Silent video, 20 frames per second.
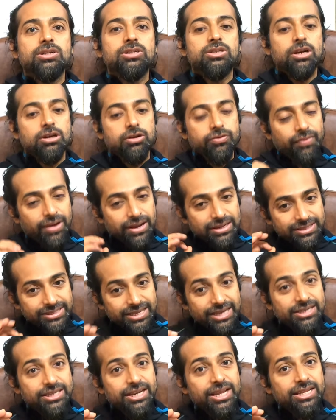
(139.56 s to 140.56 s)
Try to find
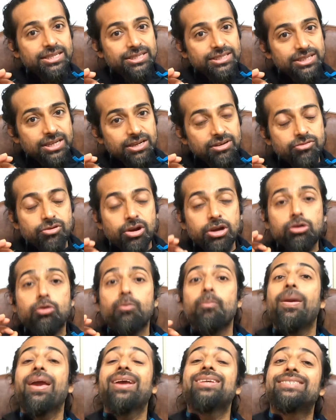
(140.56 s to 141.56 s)
sentence. Try
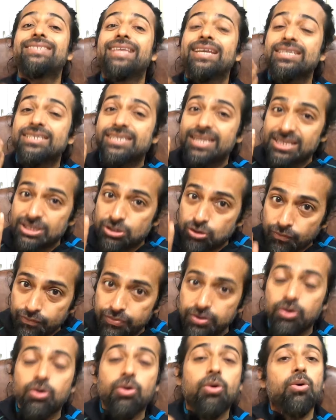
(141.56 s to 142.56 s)
to make sentence
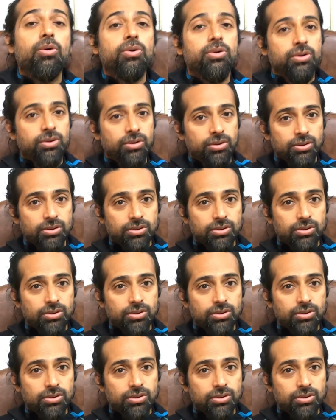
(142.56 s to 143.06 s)
of your own.